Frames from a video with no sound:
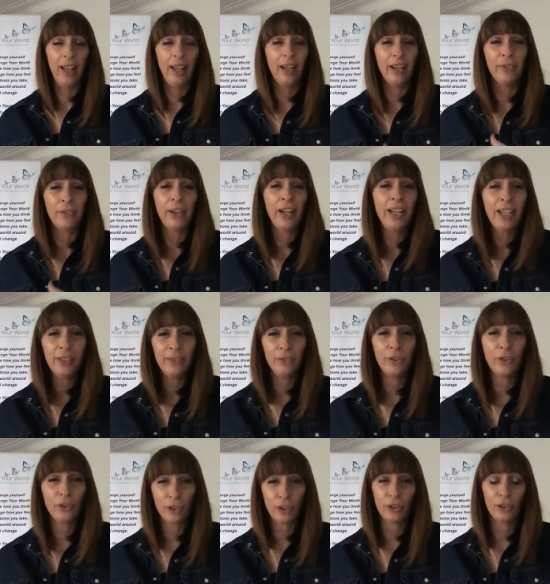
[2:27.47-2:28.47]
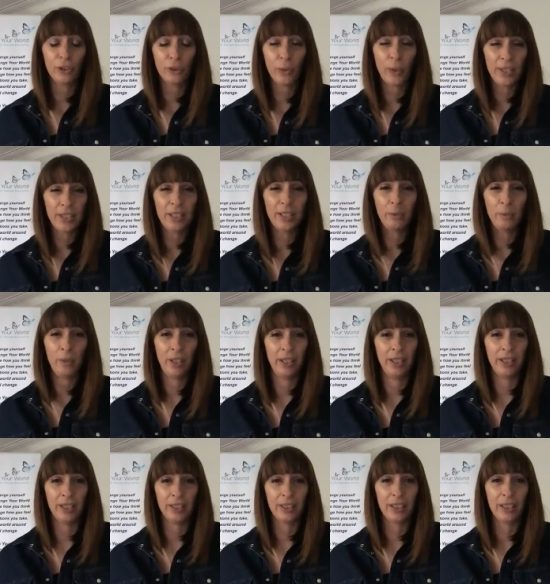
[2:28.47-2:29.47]
And if I have not got 20
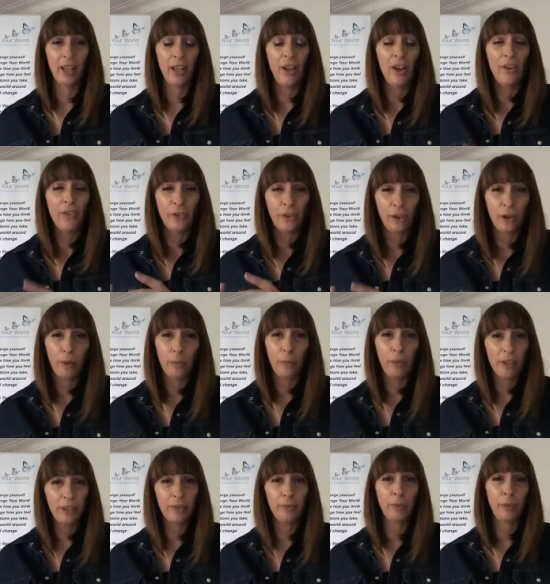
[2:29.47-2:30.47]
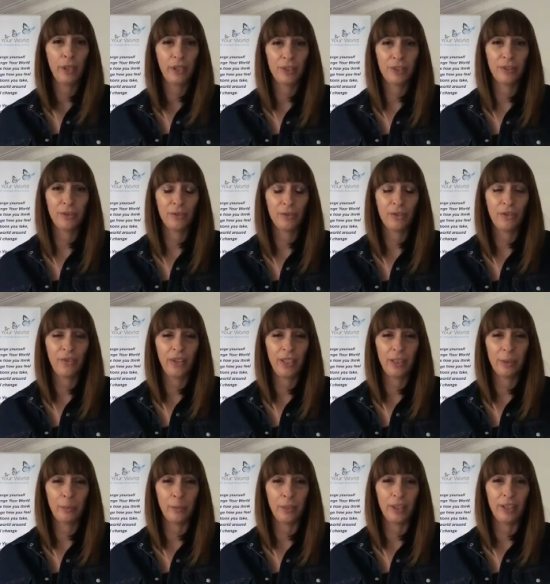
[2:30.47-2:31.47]
minutes for a bit of personal
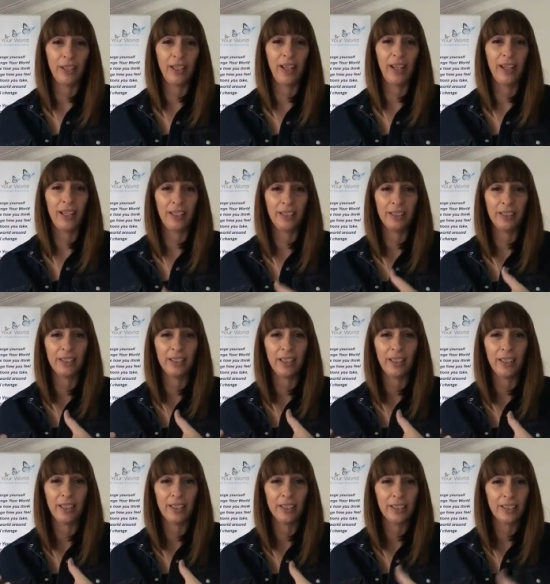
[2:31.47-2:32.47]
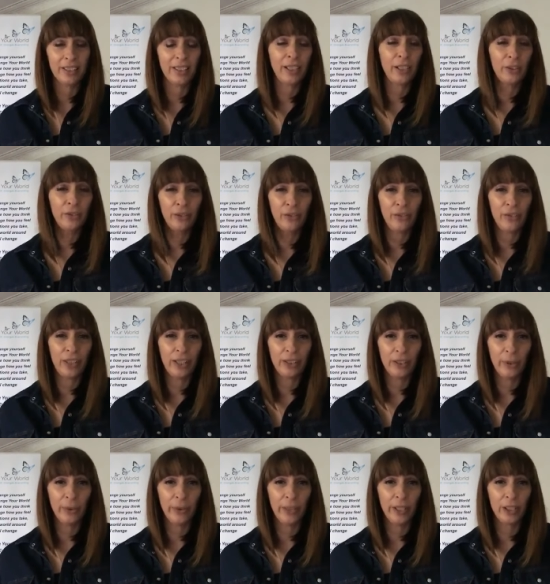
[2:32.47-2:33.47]
development and self
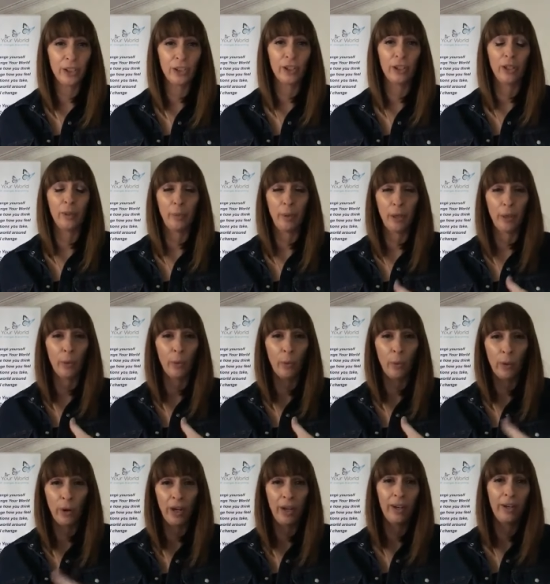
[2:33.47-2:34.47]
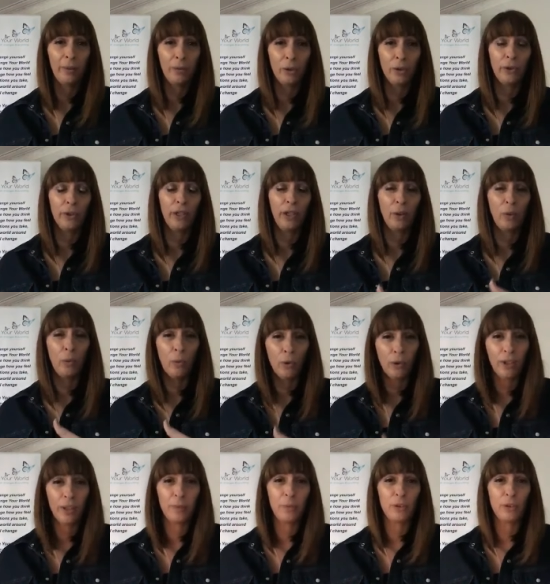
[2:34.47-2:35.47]
evaluation about where I'm going,
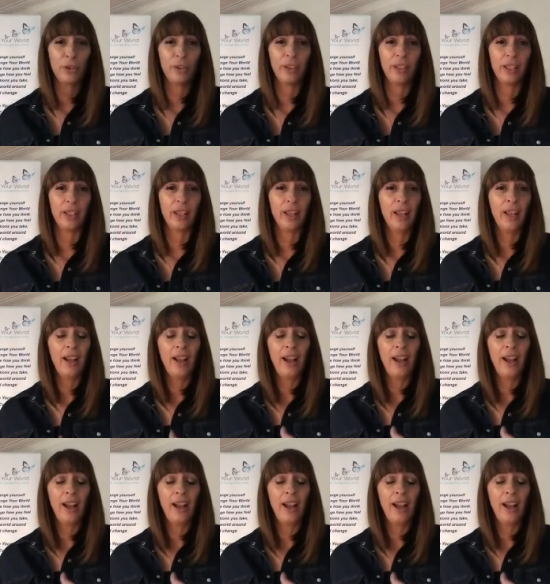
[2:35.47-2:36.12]
what I'm doing,